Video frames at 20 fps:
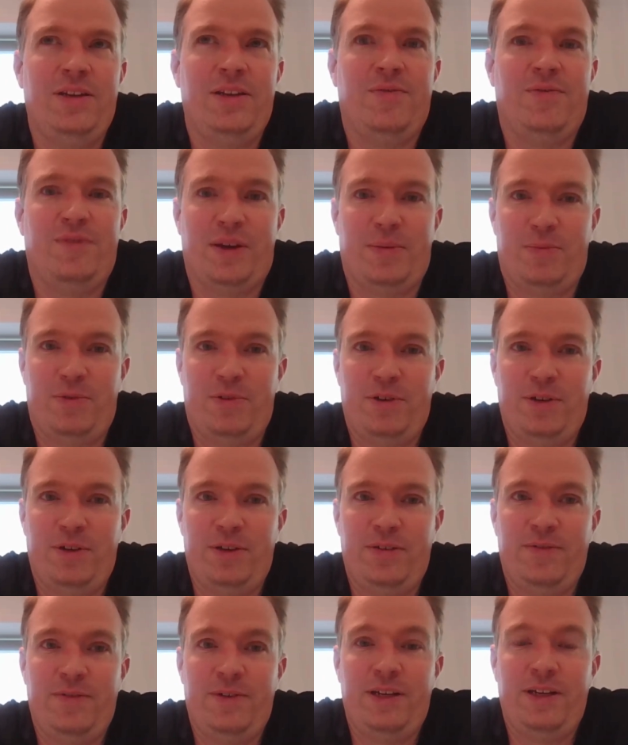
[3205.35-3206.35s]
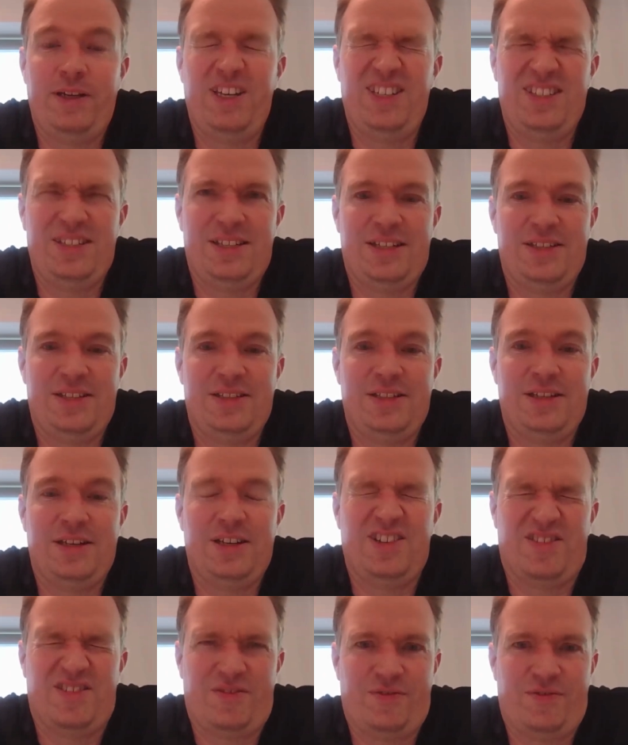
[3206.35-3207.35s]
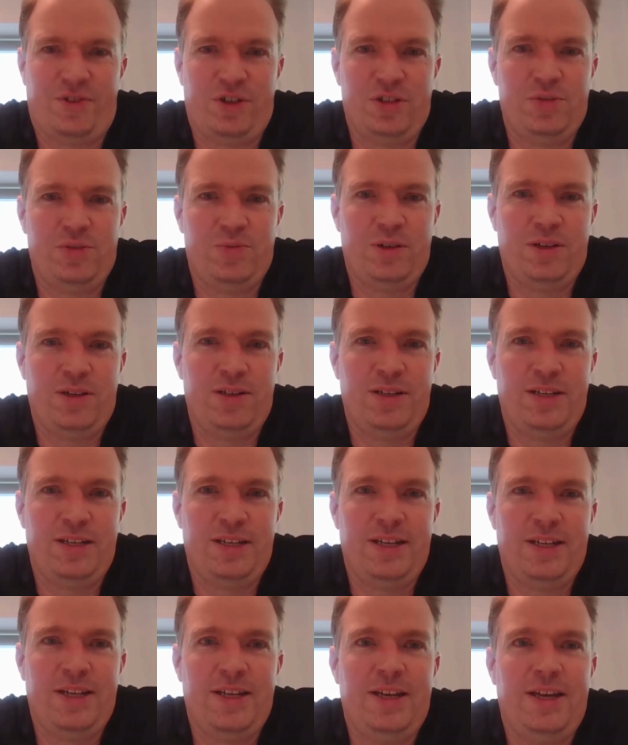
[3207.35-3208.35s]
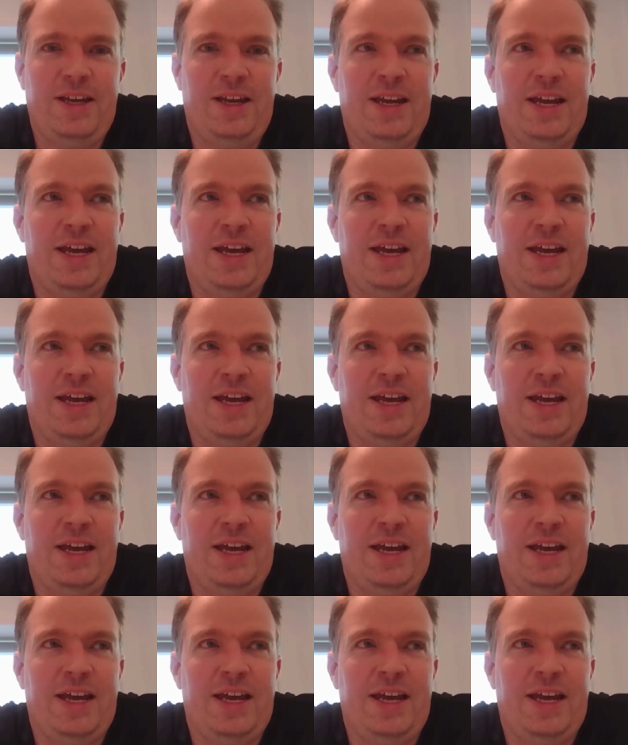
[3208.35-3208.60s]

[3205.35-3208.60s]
the February release as the first one. It